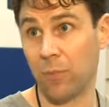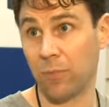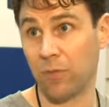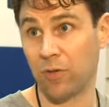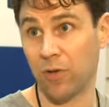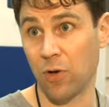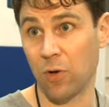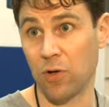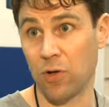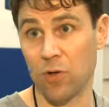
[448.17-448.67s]

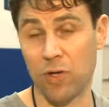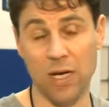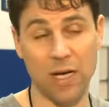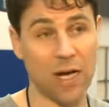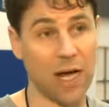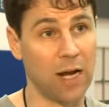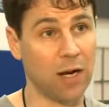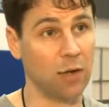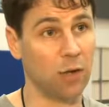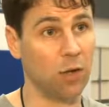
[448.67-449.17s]
So you can
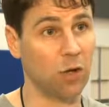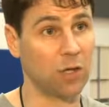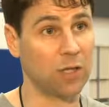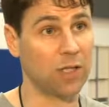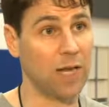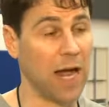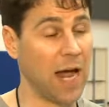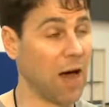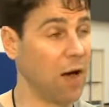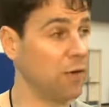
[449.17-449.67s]
kind of look
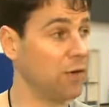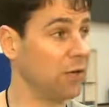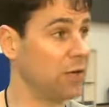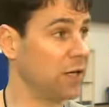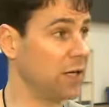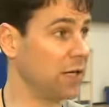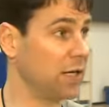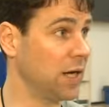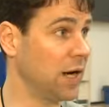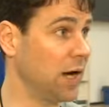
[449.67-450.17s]
down
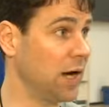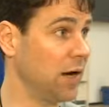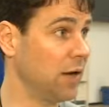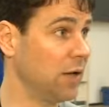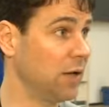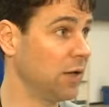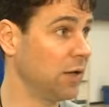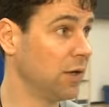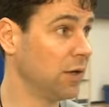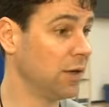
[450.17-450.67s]

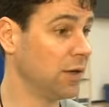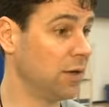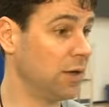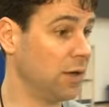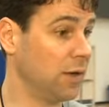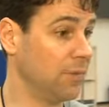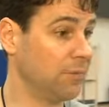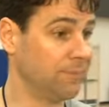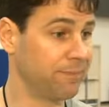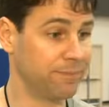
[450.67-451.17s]

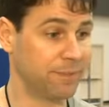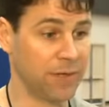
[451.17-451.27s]
the